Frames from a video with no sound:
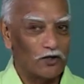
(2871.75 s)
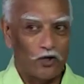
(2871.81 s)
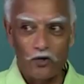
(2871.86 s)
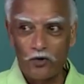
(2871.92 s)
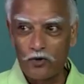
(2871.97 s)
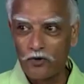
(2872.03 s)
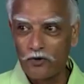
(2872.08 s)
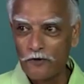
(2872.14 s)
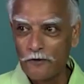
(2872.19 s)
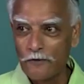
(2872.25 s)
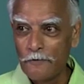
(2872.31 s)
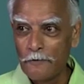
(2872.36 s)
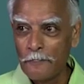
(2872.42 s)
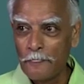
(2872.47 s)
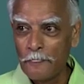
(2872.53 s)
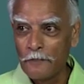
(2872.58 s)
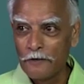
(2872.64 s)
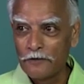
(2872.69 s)
So
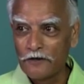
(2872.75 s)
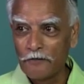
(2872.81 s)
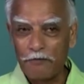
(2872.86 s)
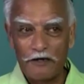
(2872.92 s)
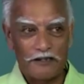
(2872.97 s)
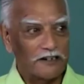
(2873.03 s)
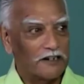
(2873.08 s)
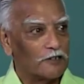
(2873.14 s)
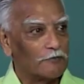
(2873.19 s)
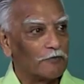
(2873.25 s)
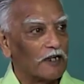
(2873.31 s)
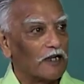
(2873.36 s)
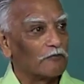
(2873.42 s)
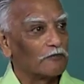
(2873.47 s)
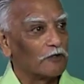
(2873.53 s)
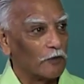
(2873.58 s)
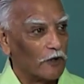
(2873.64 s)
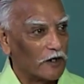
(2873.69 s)
the peasants
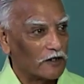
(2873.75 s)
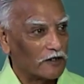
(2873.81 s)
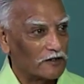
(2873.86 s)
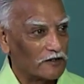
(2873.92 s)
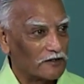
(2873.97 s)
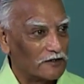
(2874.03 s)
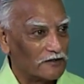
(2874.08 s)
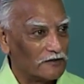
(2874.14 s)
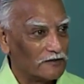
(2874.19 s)
became the workers,